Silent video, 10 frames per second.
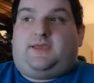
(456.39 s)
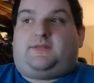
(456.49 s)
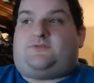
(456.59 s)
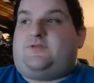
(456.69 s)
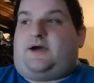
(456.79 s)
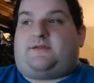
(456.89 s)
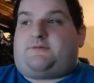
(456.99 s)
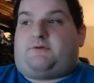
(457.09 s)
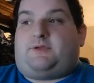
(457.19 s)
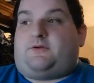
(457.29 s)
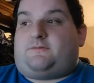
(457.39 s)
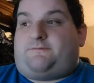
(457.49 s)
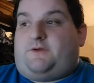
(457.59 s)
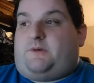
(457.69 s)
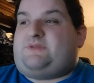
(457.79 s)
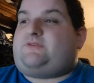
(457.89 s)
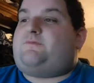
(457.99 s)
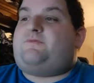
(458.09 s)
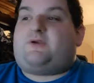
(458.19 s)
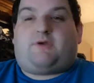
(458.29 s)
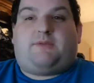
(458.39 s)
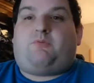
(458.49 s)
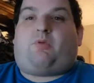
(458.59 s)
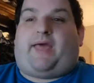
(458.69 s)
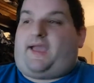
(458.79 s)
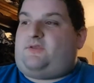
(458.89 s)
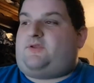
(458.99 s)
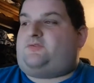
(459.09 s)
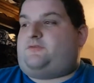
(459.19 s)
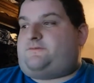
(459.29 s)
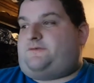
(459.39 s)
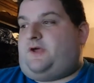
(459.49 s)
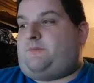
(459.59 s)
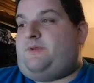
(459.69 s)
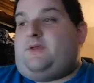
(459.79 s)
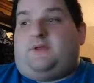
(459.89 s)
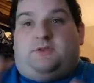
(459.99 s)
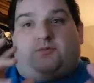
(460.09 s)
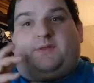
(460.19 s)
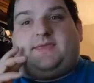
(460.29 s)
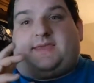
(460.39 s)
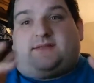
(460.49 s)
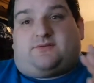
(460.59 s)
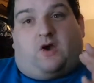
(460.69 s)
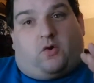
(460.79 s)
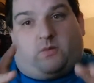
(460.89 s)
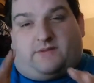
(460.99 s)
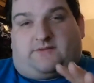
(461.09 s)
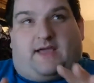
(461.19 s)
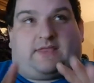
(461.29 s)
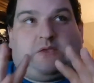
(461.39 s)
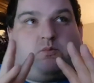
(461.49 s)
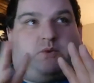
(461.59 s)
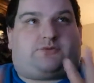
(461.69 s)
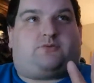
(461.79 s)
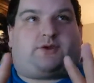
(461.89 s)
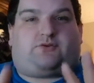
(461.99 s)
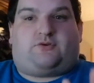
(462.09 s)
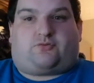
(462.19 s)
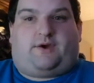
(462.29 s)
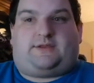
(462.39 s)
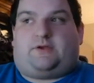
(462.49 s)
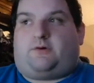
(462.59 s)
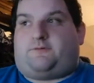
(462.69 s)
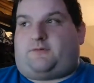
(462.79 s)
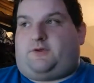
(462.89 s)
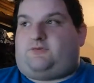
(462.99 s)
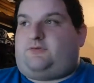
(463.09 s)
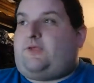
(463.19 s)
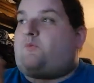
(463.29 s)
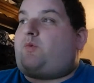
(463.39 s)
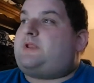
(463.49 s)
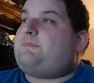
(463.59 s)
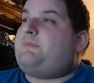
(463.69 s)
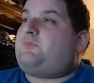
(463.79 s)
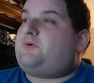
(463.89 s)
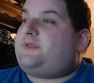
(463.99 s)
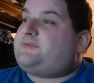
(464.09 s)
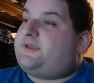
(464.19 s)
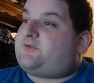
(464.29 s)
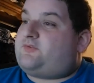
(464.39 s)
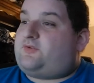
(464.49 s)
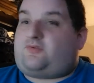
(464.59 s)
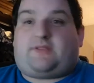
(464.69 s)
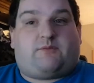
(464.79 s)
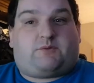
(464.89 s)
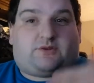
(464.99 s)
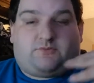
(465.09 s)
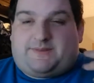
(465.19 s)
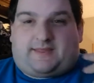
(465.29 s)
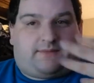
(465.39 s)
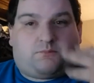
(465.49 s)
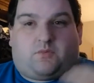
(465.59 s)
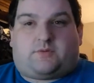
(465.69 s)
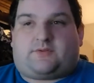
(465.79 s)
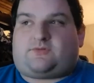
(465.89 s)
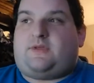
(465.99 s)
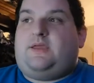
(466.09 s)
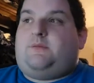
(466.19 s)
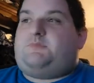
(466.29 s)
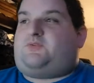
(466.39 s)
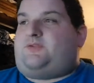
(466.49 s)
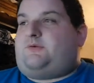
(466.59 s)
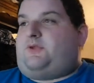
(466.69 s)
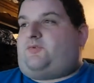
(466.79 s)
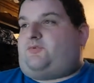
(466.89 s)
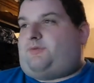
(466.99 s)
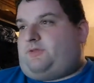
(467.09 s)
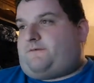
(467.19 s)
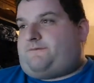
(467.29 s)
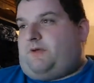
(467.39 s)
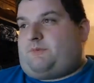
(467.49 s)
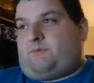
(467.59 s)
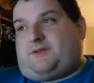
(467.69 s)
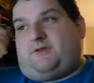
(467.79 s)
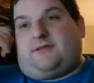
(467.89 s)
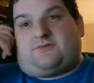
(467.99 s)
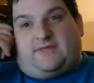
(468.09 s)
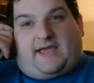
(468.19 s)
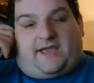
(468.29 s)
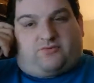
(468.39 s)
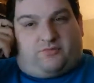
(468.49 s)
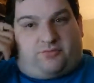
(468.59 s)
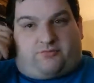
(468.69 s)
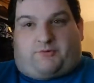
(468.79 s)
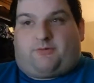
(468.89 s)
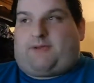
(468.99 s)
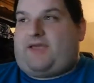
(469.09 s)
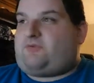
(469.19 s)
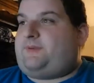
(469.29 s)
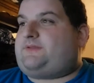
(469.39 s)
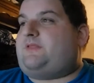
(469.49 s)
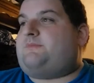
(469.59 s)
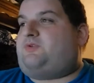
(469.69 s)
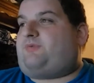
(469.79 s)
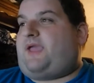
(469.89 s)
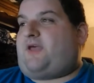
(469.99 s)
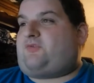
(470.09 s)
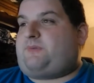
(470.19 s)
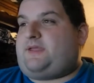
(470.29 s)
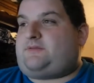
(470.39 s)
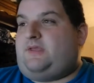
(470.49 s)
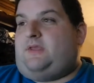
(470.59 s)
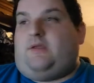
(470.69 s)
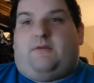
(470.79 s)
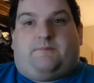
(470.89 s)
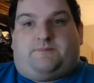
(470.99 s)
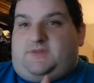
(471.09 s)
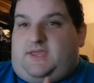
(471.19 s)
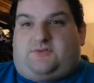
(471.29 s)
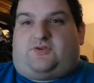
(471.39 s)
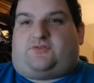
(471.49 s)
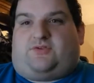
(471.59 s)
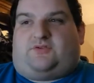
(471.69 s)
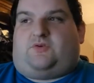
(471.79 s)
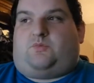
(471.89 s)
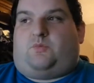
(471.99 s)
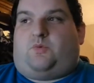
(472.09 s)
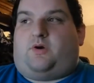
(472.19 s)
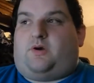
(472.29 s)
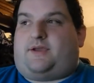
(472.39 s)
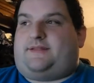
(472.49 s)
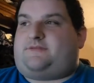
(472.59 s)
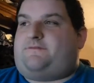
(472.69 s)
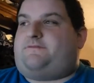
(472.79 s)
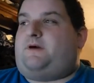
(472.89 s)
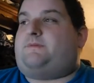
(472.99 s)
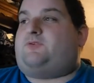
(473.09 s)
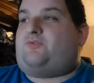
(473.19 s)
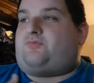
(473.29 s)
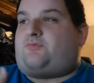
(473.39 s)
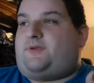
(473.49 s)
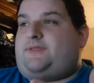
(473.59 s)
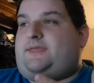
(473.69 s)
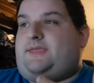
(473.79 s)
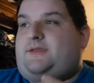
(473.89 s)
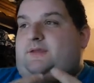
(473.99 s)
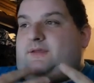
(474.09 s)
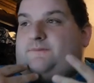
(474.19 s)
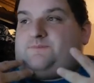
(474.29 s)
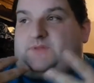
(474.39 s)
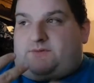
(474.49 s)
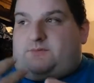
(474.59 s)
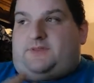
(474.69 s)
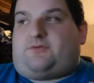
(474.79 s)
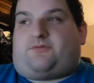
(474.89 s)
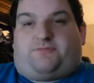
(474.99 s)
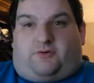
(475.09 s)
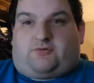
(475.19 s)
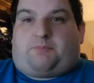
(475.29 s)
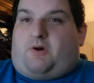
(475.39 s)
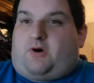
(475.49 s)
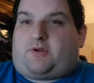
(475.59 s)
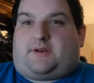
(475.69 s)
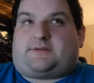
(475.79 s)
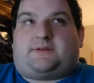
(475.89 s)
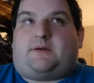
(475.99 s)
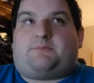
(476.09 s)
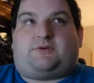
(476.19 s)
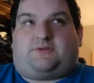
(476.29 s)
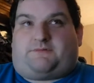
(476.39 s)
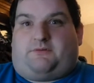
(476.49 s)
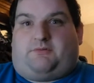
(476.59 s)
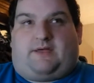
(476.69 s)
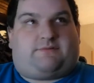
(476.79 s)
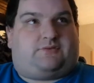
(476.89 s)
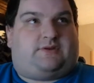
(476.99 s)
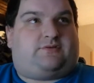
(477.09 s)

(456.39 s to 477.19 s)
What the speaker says: It's not a very good film. It's a very lackluster film. You really can't tell exactly what direction they're trying to go for here. Do they want to be more like The Exorcist, or do they want it to be like more this mysterious thriller film? And when you get to the actual thriller aspect and the mystery aspect, it just doesn't work. And it's a film that just really, it really just falls apart on a number of different levels.